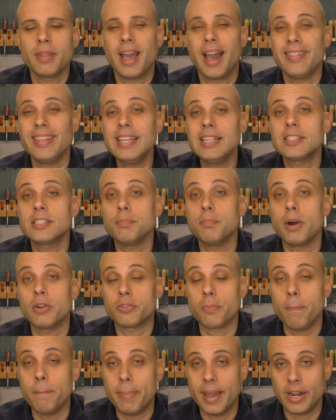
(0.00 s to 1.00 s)
I think it's a
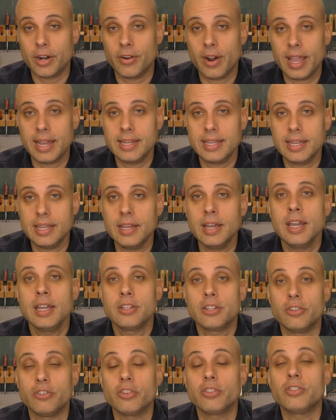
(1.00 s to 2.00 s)
much better idea
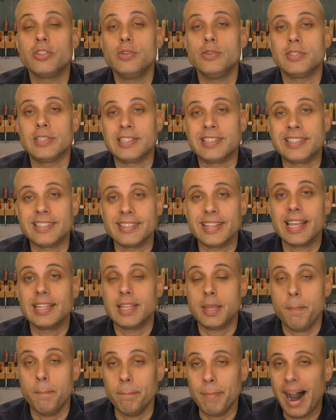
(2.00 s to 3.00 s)
to just use a
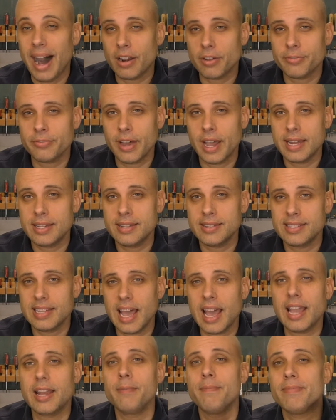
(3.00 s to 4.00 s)
slightly modified
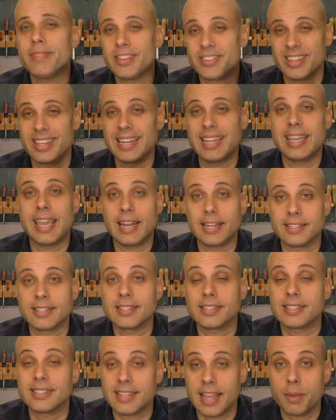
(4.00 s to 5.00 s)
design that's gonna get us
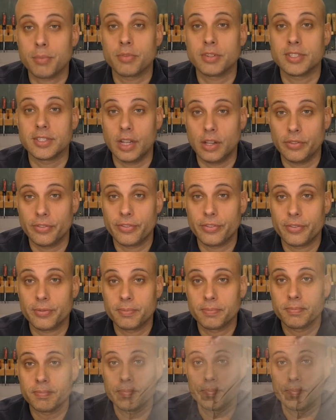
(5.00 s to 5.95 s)
the same results.